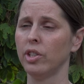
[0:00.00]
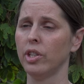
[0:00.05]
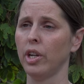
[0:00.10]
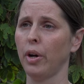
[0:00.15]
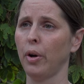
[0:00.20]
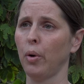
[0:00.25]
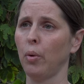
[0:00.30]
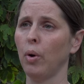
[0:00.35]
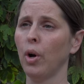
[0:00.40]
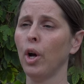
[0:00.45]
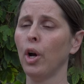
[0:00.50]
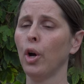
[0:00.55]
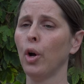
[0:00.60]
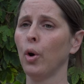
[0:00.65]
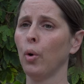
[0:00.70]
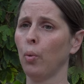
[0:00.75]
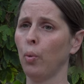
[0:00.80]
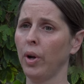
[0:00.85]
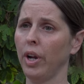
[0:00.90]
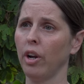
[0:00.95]
So
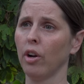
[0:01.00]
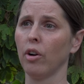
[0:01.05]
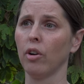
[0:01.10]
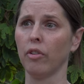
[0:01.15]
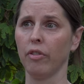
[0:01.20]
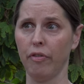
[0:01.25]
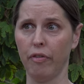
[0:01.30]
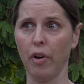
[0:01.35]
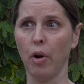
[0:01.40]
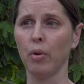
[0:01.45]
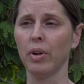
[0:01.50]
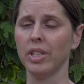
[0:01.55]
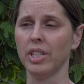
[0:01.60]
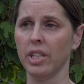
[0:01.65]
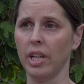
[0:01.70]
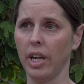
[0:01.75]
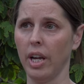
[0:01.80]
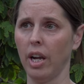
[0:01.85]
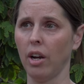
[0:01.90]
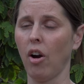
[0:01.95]
we are
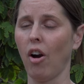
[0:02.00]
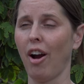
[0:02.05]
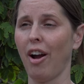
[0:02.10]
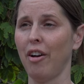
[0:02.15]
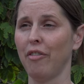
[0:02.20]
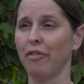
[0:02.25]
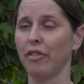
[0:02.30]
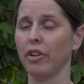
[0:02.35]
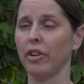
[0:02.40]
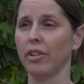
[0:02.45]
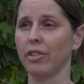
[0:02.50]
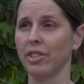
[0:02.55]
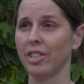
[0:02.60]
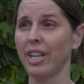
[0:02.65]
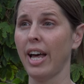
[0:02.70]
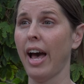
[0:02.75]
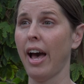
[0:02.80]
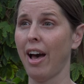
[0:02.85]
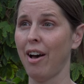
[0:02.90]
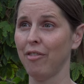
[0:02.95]
focusing our efforts
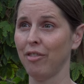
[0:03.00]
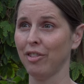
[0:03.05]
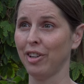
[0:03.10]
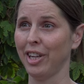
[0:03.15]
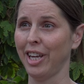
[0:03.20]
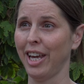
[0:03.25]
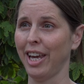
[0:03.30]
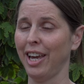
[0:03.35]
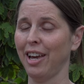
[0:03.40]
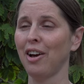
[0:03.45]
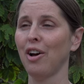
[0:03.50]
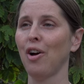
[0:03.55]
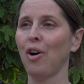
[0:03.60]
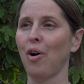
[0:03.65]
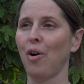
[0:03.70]
heavily